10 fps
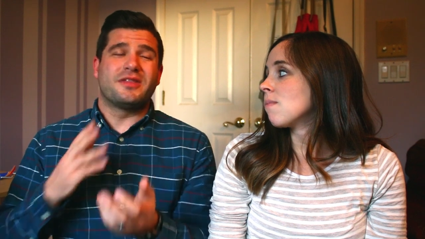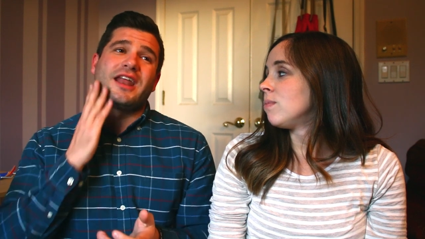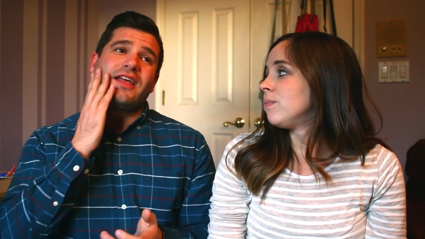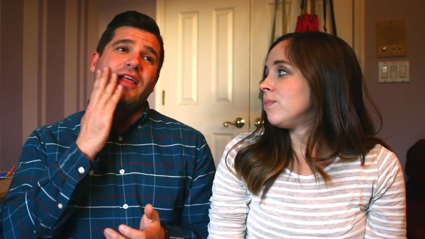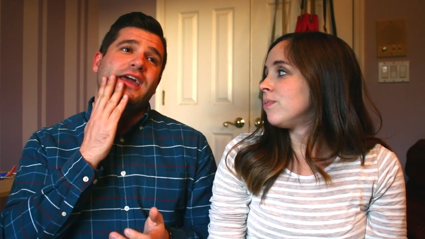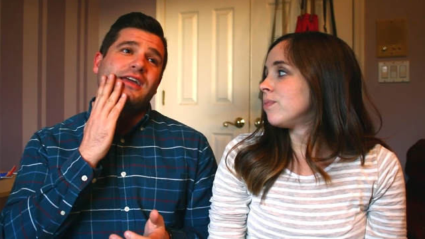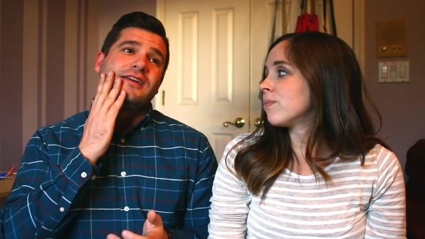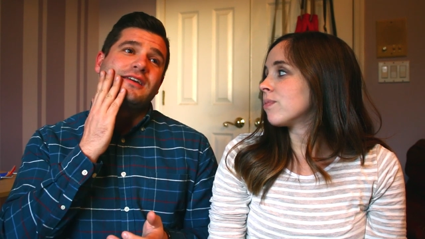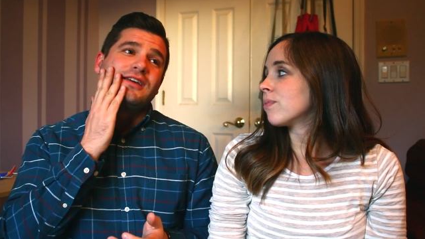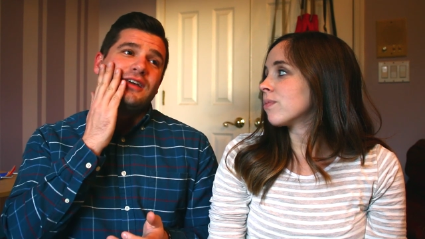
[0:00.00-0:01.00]
Speaker 1: Then I
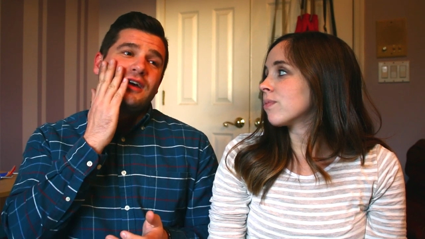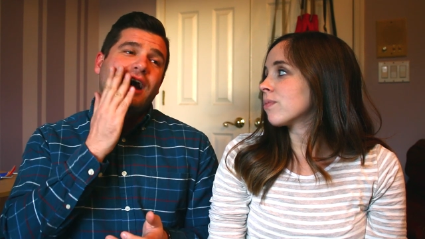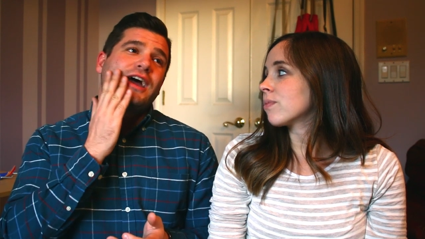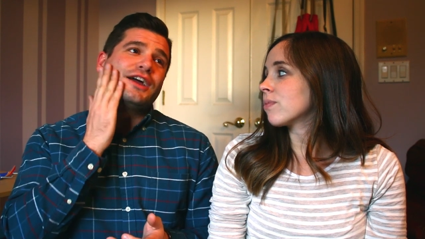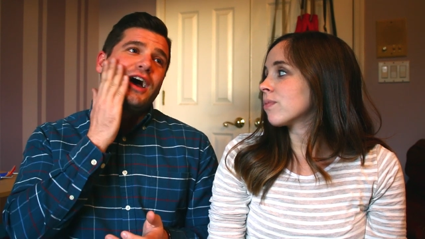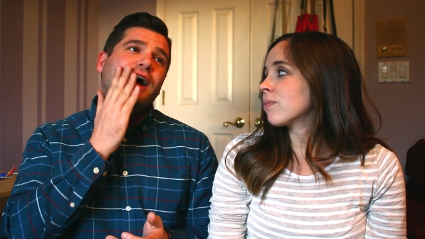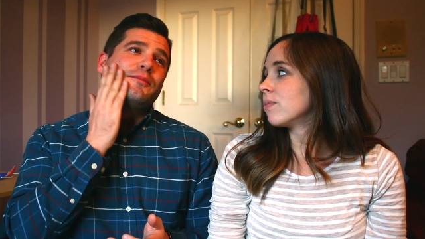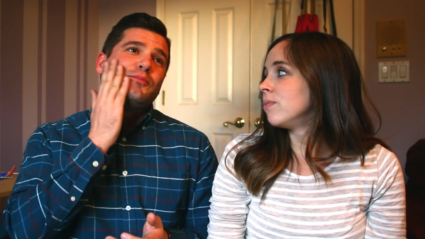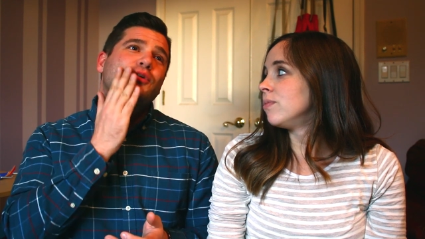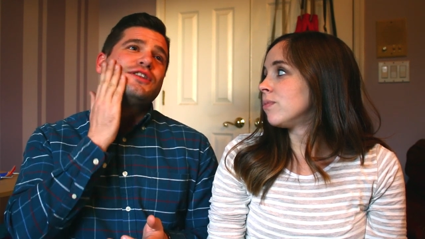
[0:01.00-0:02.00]

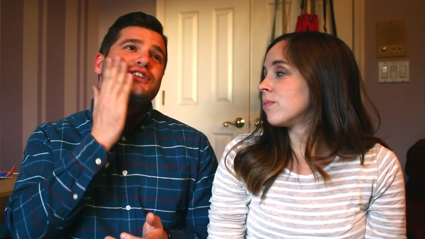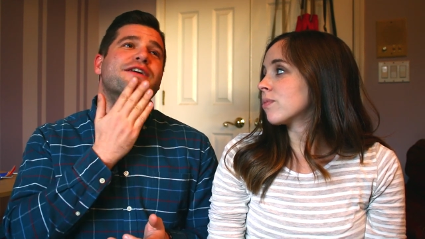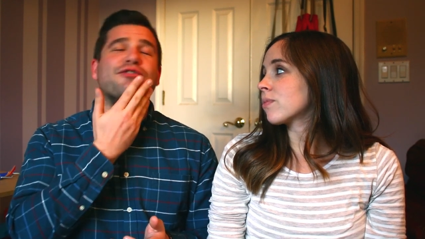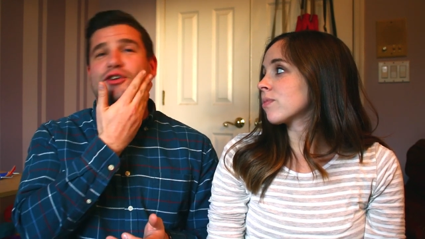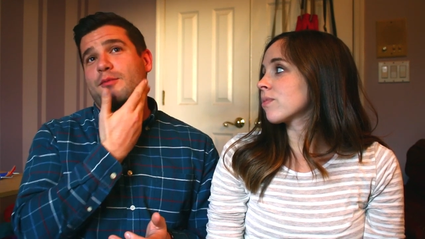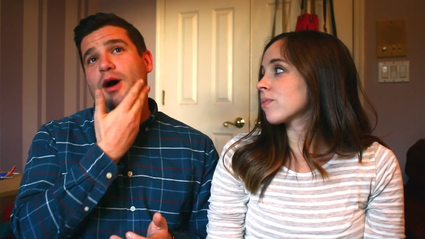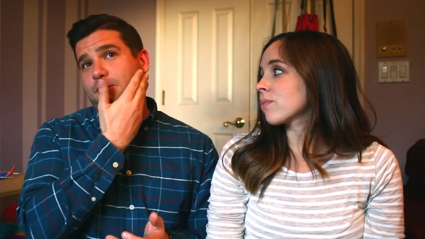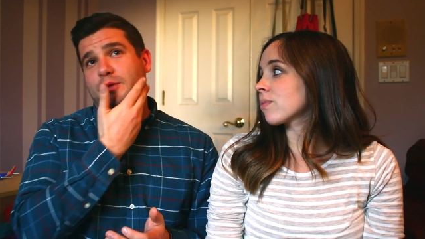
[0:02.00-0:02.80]
put the shaving cream on